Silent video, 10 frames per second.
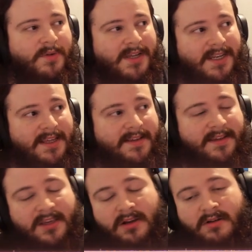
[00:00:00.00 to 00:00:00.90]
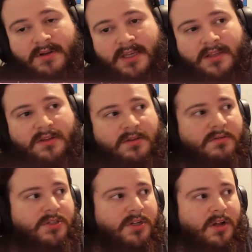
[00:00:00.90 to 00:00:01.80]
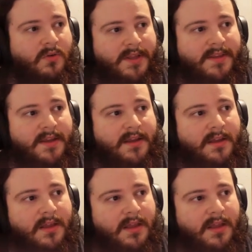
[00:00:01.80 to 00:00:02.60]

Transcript: we could easily go into Shadal Winda.